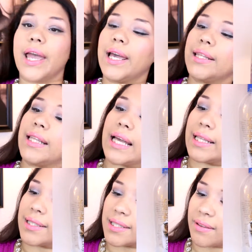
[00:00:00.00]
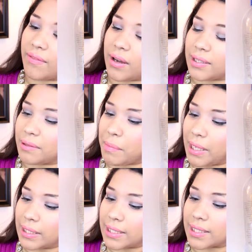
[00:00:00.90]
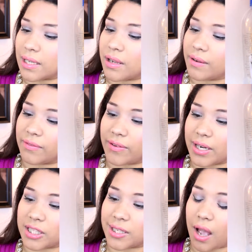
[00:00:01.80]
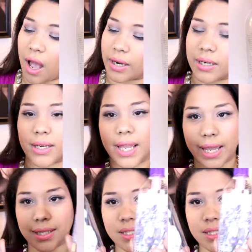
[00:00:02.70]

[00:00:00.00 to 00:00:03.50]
and then the Savon de Bellis Fresh Cotton Hand